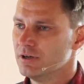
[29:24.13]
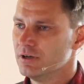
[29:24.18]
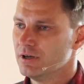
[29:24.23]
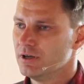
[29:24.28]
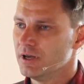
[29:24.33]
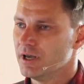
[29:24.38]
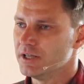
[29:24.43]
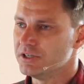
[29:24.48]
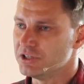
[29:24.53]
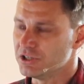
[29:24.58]

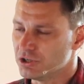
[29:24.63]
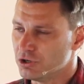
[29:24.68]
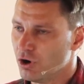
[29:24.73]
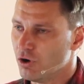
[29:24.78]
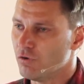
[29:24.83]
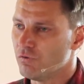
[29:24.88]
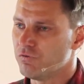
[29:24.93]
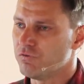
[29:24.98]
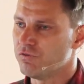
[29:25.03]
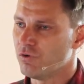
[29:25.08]
and to
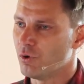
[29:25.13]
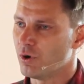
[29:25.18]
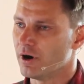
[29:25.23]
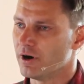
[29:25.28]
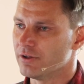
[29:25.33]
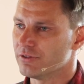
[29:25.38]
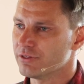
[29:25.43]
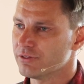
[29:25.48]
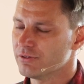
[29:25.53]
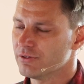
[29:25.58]
go
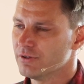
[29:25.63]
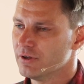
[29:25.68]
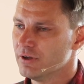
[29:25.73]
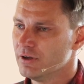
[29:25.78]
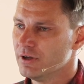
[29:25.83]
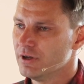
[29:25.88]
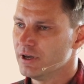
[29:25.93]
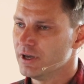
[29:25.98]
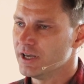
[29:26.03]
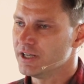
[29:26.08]
forth
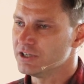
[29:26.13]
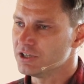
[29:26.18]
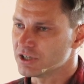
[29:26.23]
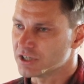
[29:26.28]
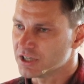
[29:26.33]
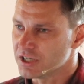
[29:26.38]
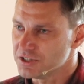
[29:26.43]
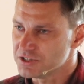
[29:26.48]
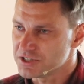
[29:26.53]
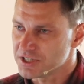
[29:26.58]
and to
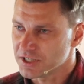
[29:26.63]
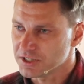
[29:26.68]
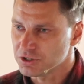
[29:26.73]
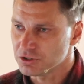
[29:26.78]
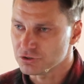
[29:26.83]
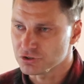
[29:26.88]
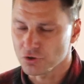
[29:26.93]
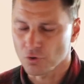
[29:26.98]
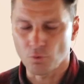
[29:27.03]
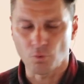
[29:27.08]
continue
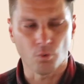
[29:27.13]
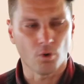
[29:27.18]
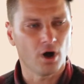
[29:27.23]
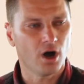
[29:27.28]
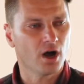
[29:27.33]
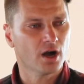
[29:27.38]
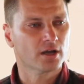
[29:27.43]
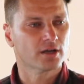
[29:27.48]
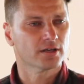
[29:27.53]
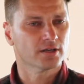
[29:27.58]
to
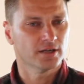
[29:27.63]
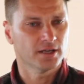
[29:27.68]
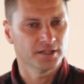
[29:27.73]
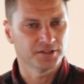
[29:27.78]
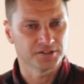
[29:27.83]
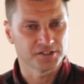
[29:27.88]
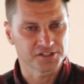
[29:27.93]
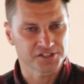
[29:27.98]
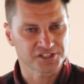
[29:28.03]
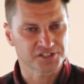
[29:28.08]
walk in
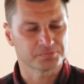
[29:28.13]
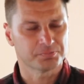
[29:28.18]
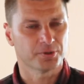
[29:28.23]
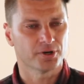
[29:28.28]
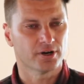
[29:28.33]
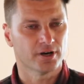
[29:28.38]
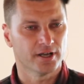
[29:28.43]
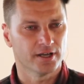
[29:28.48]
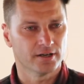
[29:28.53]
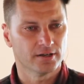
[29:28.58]
the
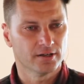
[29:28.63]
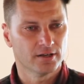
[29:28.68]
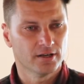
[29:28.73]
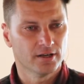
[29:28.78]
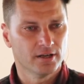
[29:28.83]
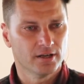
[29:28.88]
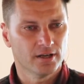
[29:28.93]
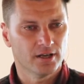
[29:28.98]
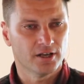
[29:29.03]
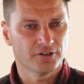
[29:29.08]
Spirit.
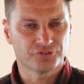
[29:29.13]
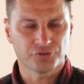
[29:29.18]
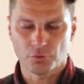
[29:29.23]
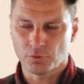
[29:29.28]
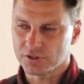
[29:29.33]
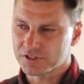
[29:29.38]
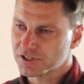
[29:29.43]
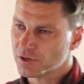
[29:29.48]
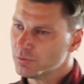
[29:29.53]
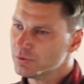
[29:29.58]
And so when
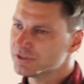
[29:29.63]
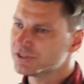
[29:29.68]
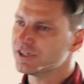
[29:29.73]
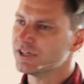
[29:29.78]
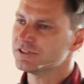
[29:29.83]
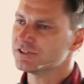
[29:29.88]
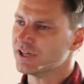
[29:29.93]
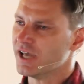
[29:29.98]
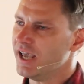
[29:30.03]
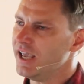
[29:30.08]
someone
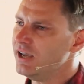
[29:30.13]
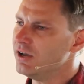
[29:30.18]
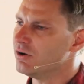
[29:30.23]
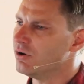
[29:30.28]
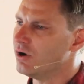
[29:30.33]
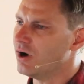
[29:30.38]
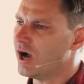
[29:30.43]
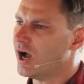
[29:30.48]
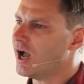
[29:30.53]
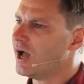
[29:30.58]
says, Hey,
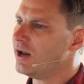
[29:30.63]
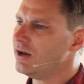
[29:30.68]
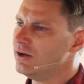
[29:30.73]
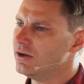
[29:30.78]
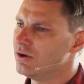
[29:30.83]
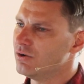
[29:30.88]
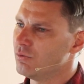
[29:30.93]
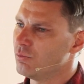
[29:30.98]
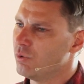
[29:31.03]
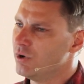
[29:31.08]
how did,
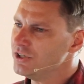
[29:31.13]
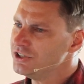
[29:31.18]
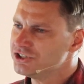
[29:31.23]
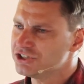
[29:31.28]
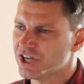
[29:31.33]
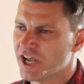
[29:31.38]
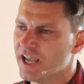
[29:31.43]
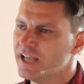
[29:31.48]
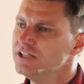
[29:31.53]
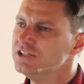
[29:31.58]
what
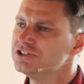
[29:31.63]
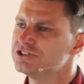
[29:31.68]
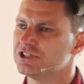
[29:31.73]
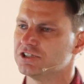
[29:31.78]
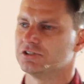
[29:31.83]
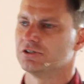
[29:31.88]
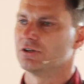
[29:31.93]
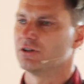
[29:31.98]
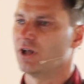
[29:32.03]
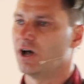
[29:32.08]
changed in
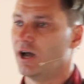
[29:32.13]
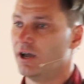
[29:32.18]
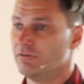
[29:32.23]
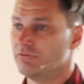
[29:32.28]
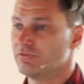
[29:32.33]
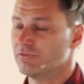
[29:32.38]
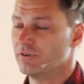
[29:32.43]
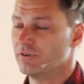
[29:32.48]
your life?